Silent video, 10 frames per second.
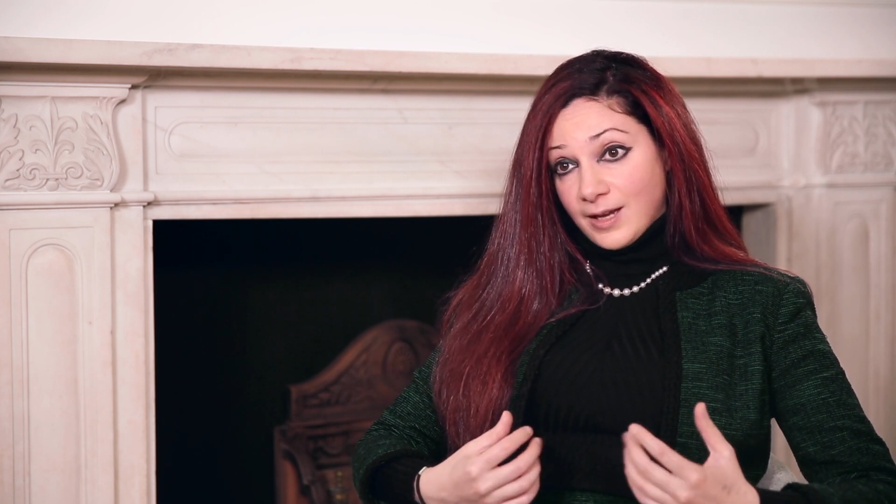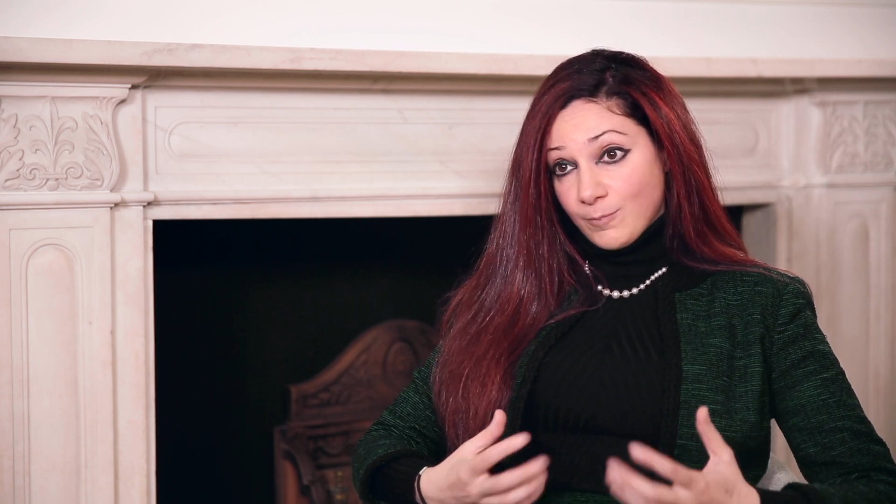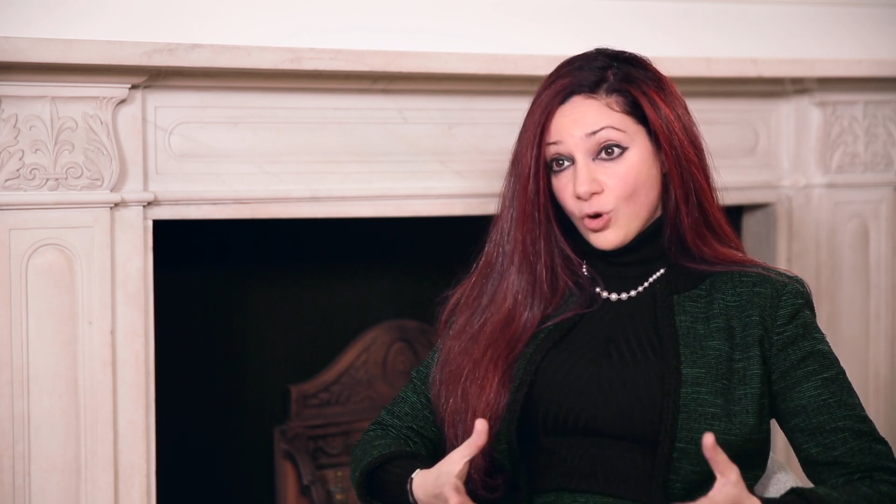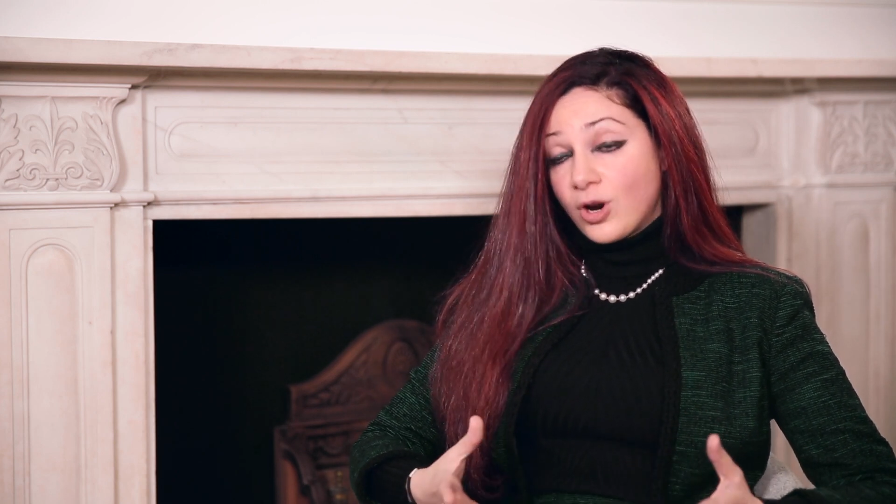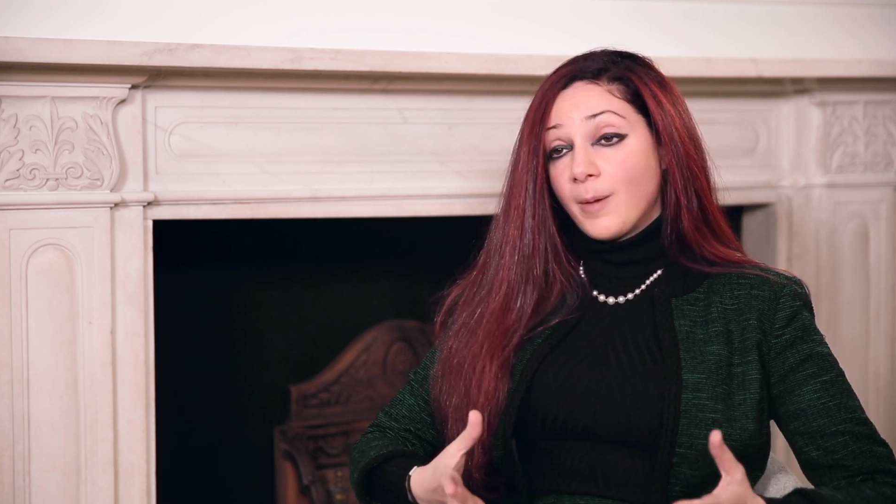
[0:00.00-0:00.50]

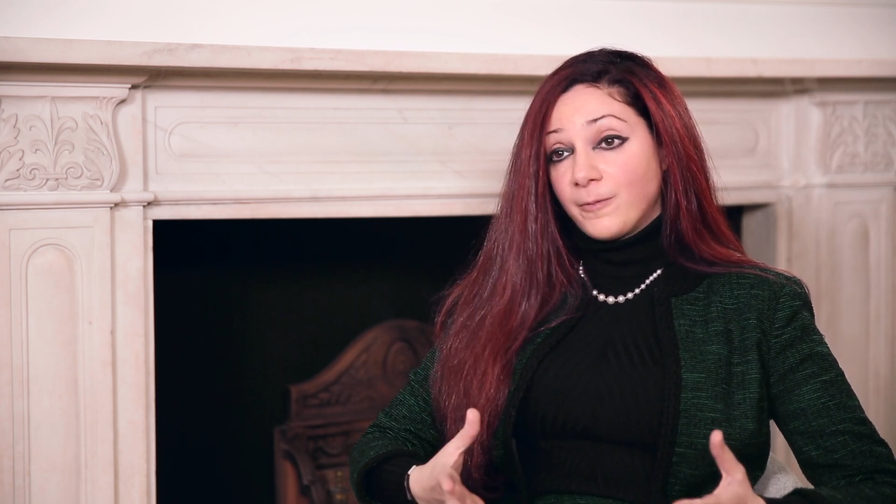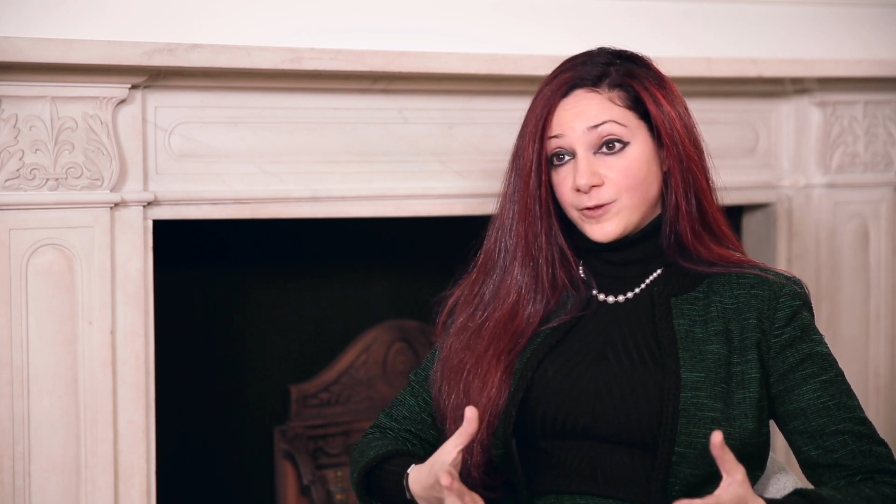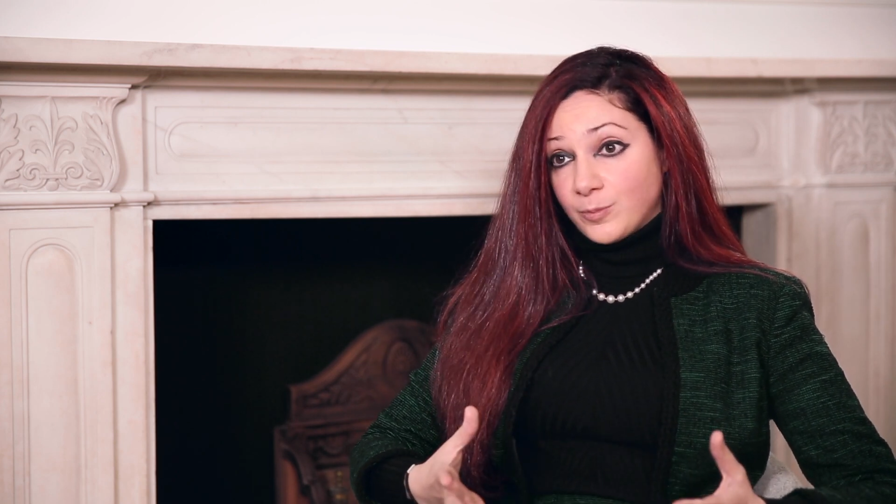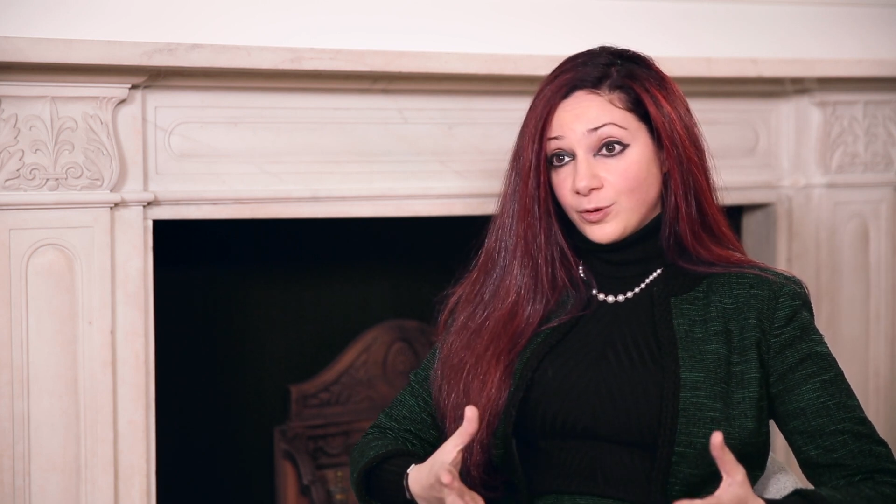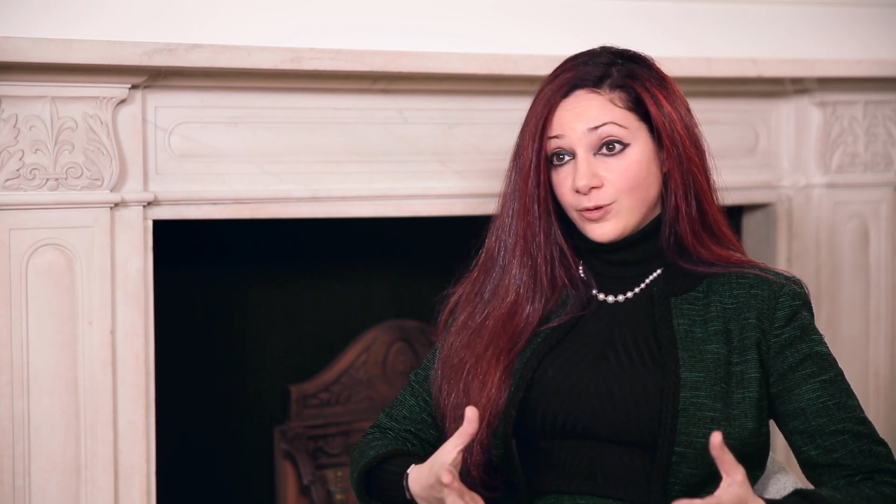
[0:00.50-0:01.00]
and more
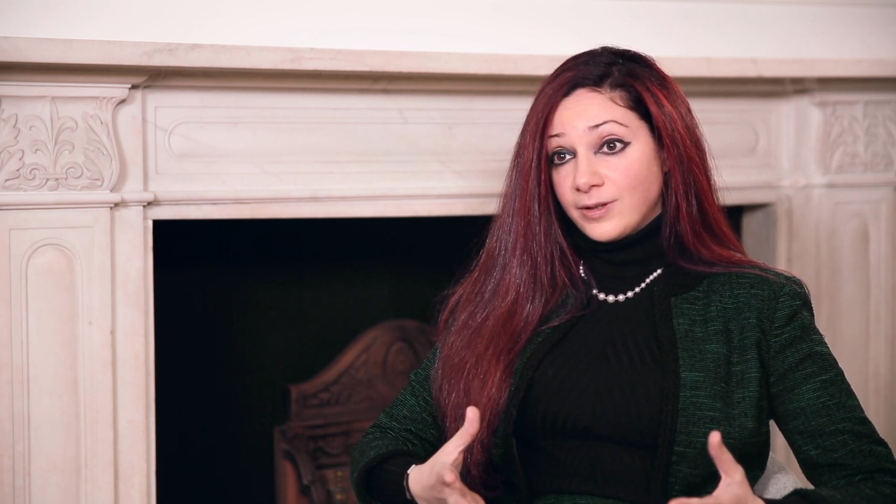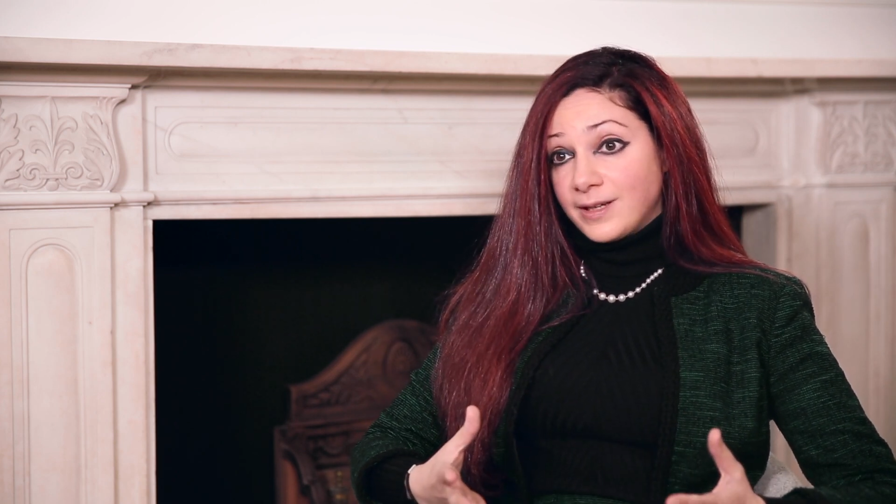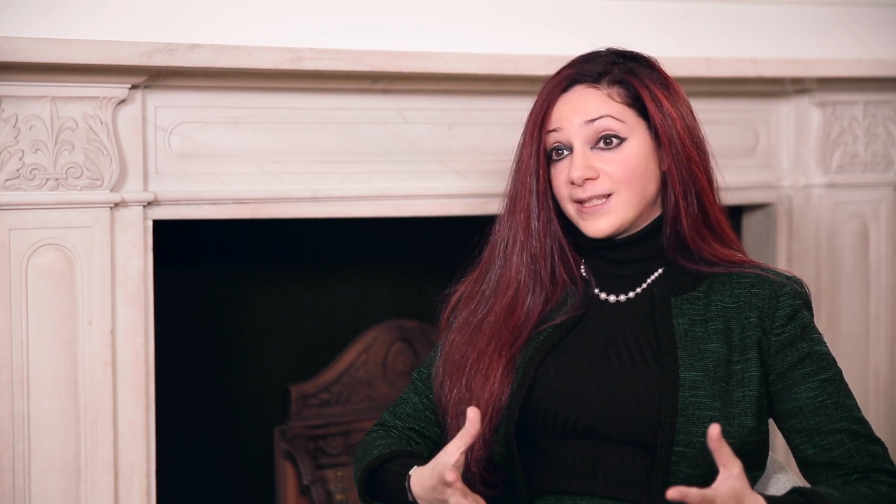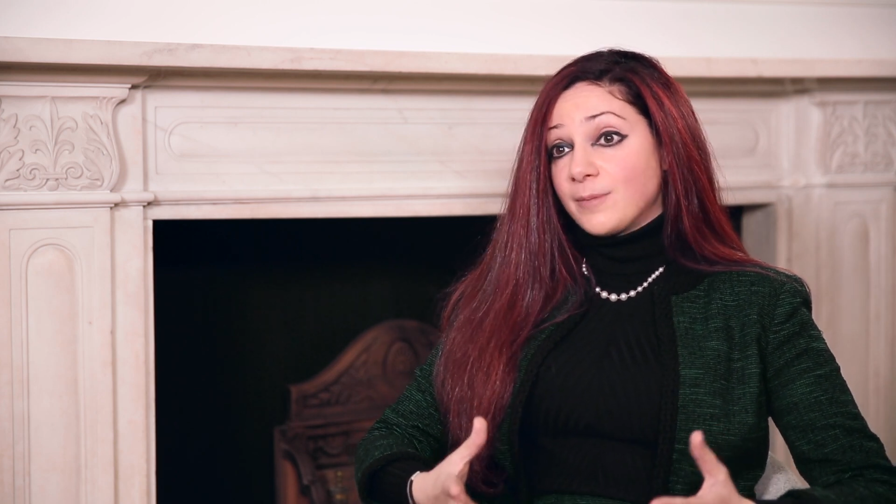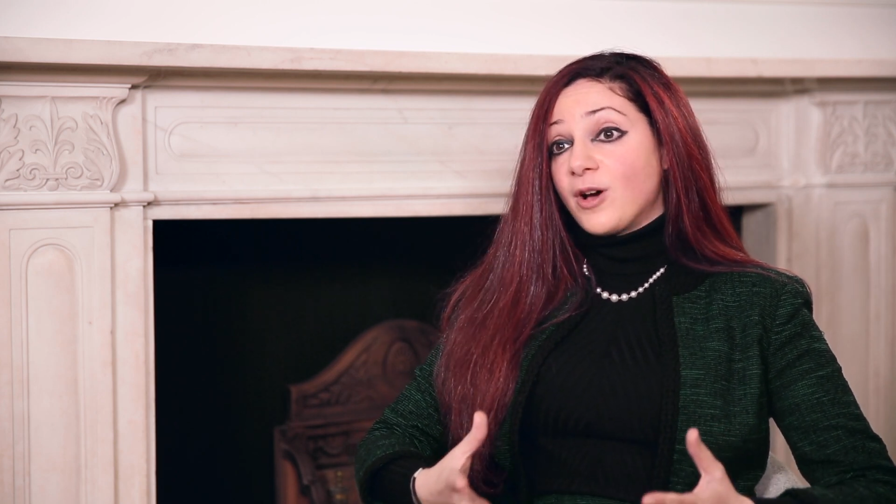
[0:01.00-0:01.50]
comfortable
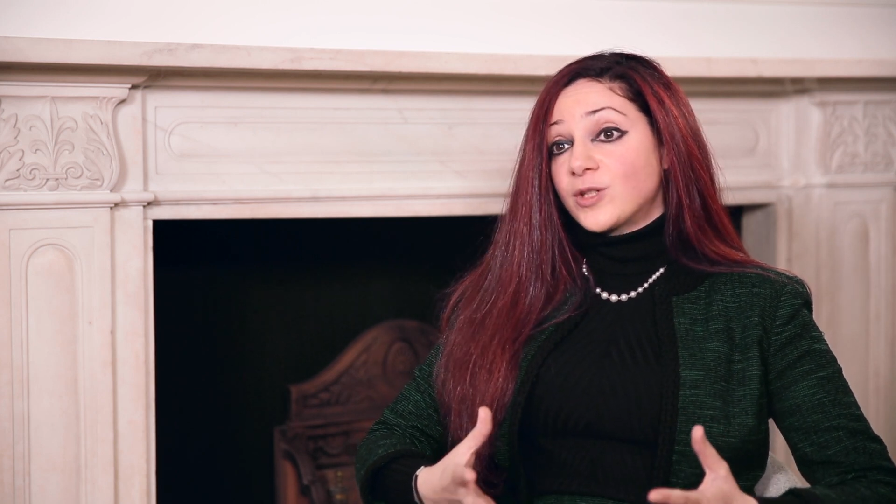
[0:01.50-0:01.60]
is some